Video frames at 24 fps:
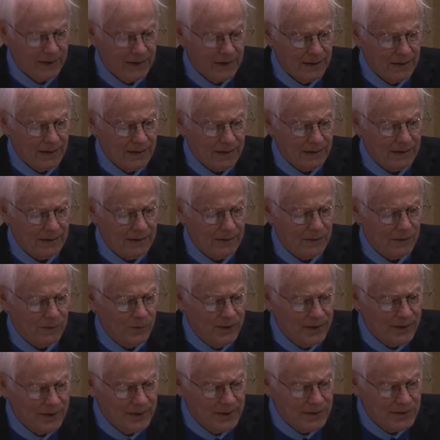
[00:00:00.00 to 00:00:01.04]
Uh,
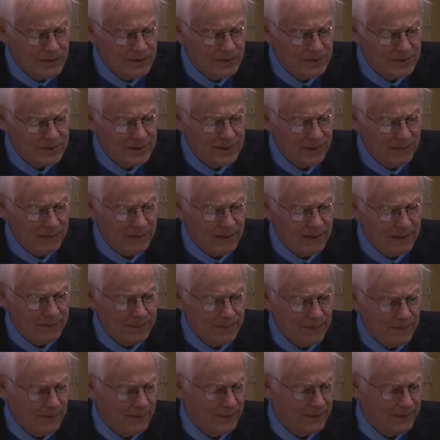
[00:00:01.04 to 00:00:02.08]
when issues come up,
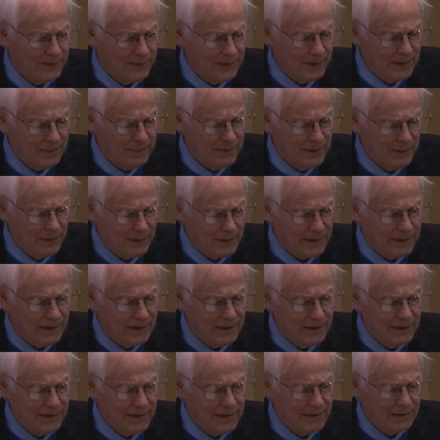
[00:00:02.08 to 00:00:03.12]
whether they be
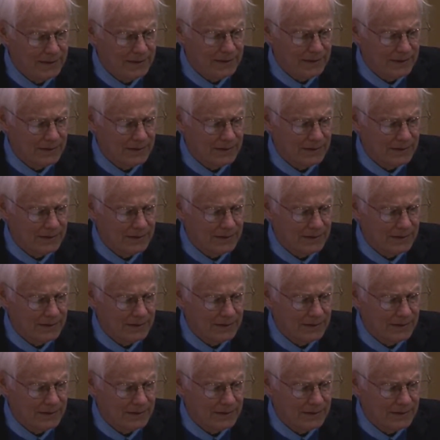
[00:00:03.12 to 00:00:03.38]
related to,